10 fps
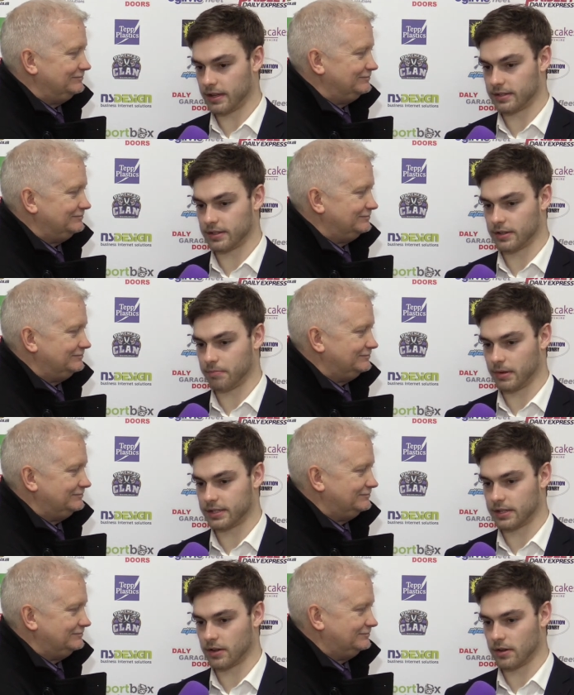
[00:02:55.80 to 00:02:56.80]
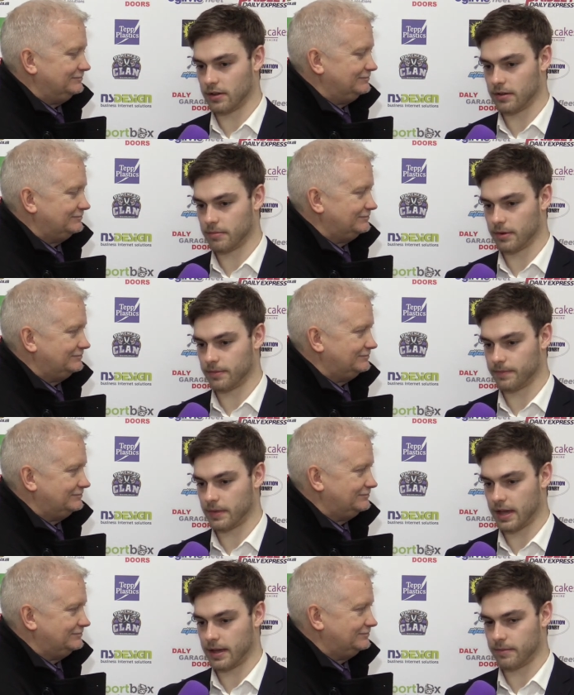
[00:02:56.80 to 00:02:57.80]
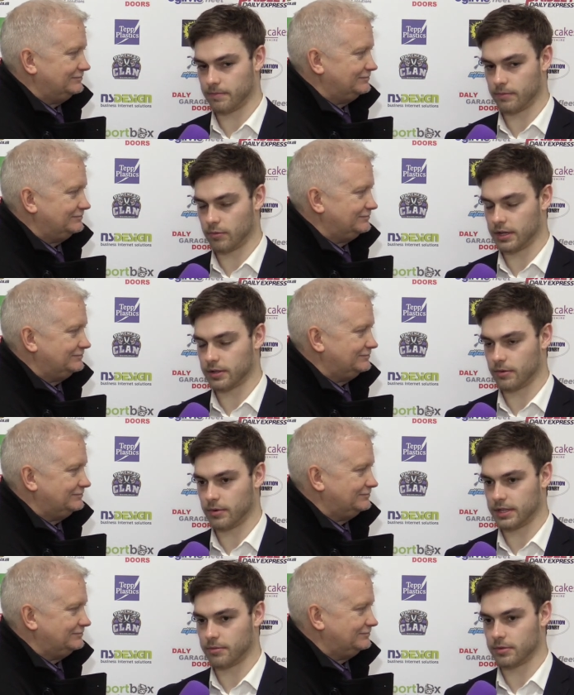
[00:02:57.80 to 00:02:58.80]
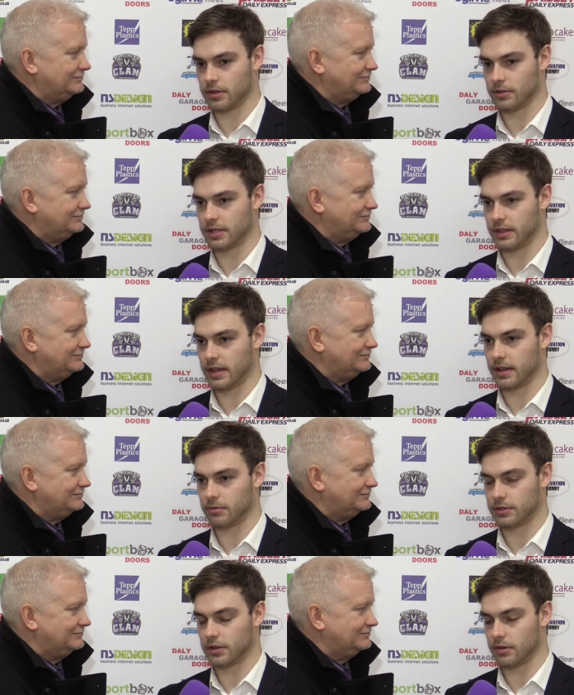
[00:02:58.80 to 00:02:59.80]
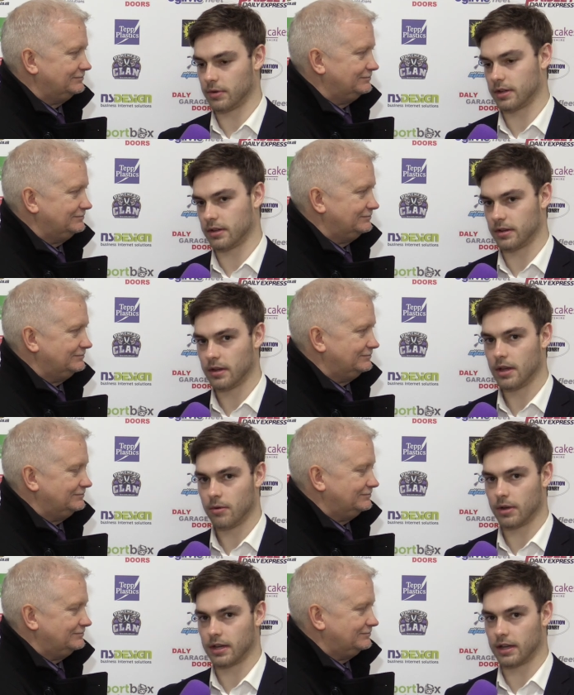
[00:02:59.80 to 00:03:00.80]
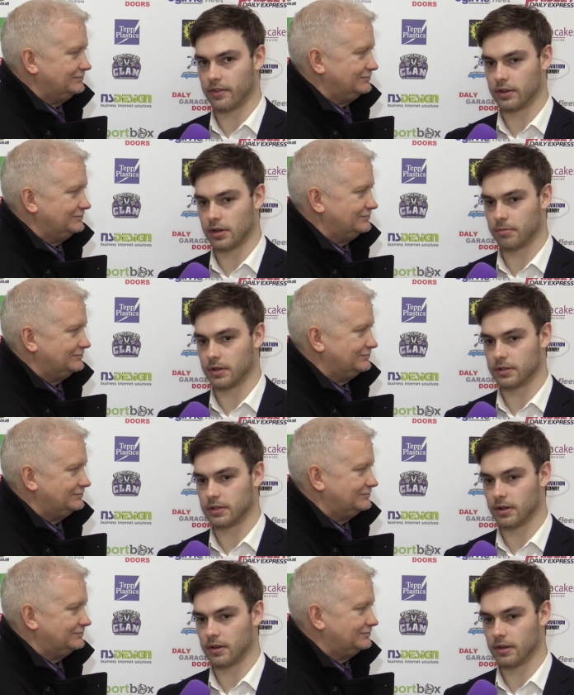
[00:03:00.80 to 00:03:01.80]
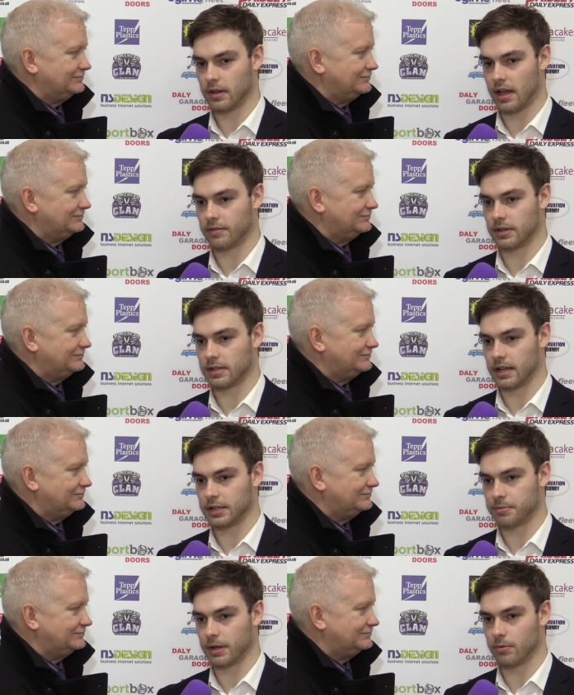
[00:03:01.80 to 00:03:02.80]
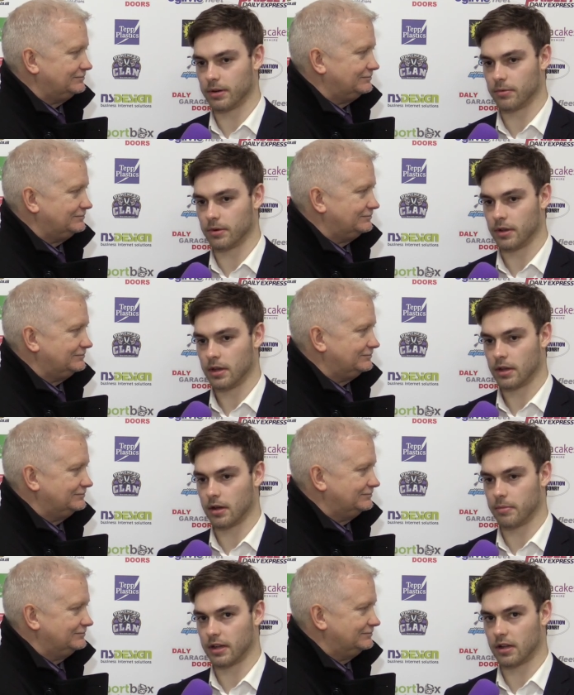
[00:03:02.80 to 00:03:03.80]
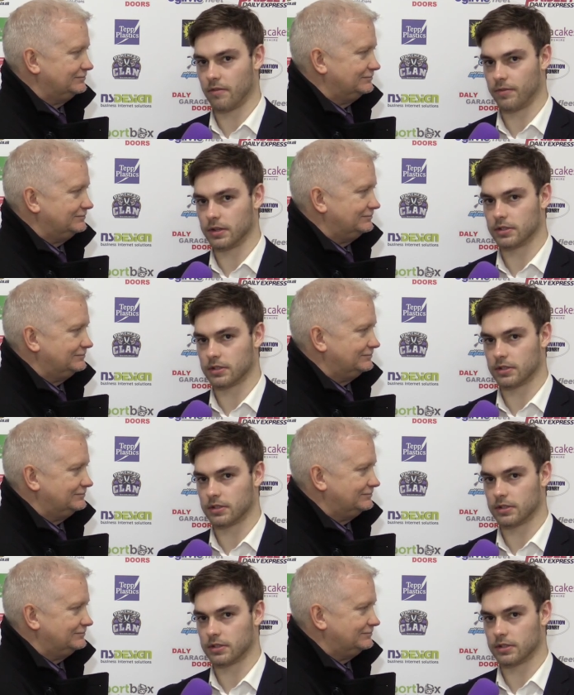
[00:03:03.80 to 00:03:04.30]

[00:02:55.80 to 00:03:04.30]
Speaker 1: it's a tough place to go, but um, rec recent results in there we showed we can we can get the job done. So after tonight's big win, we've got a bit of confidence.